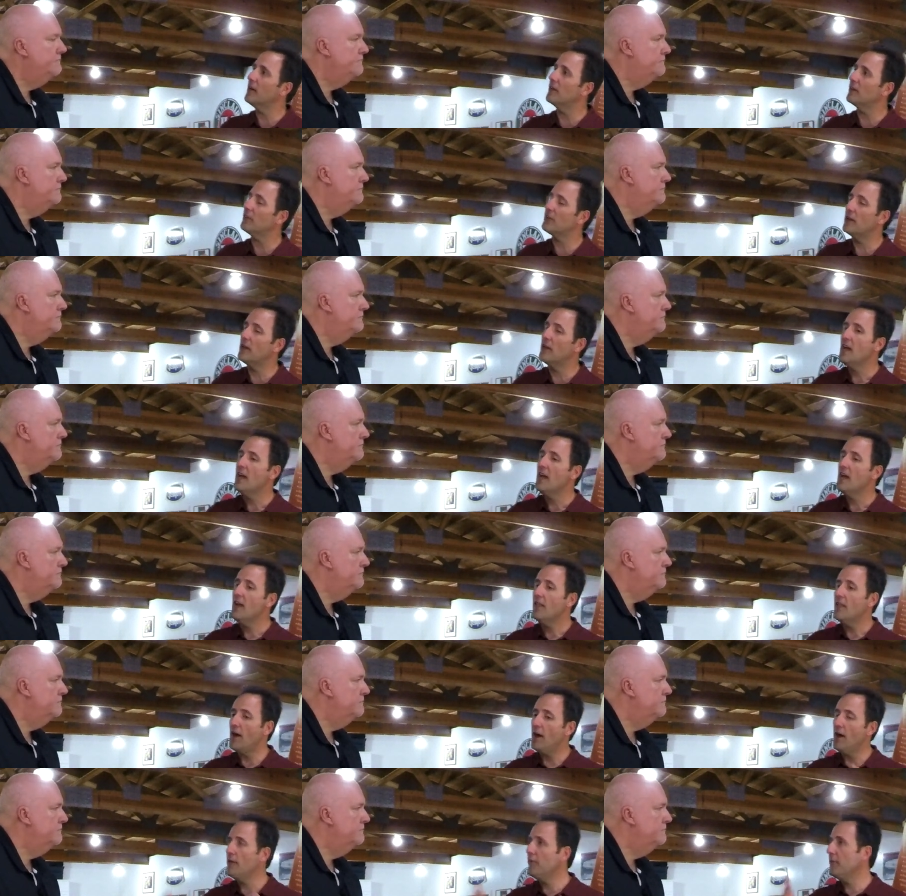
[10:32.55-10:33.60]
Speaker 1: because I,
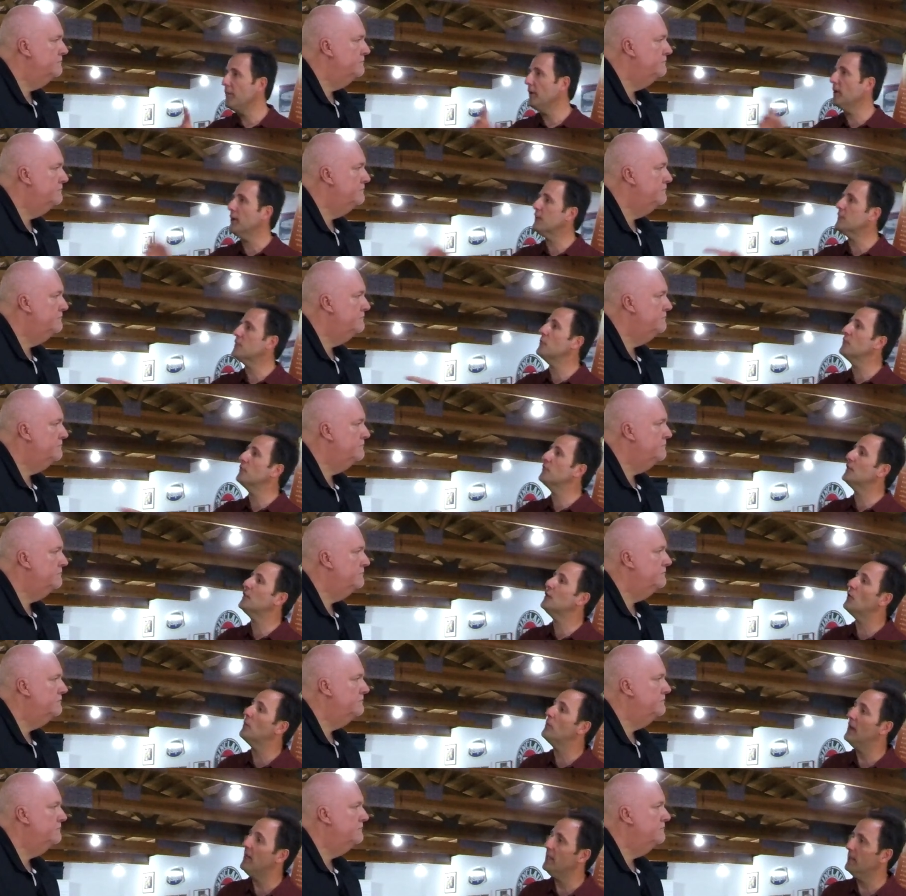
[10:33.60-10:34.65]
I feel like it's almost like
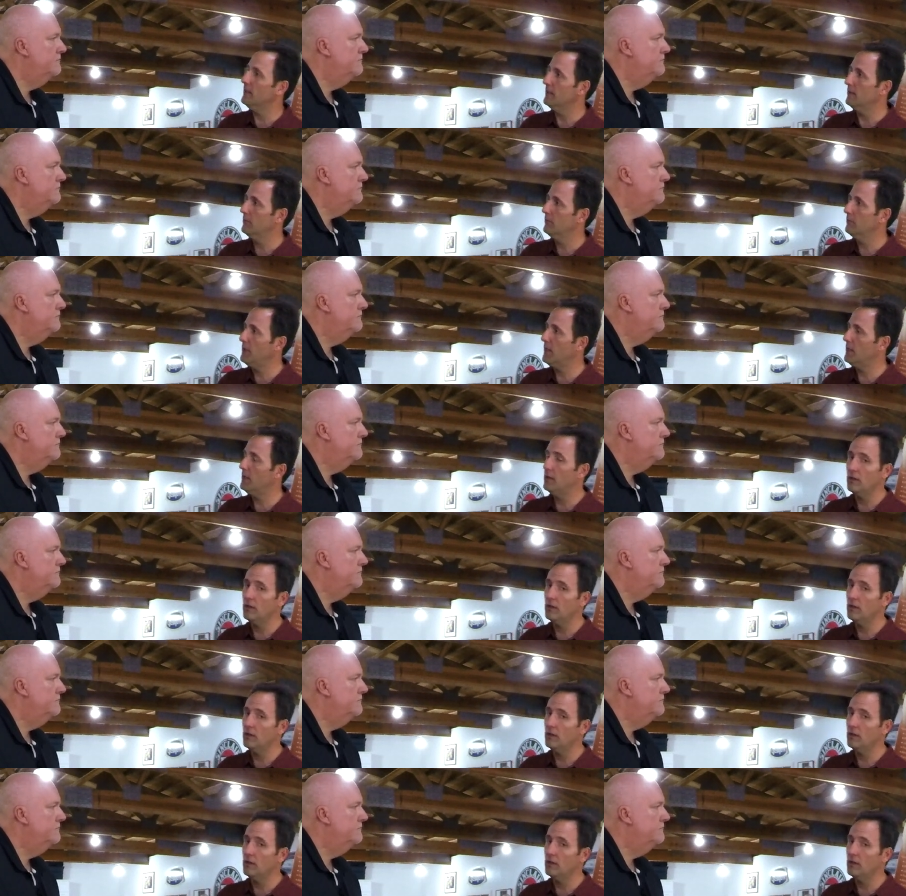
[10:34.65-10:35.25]
your Bentley. Bent, uh,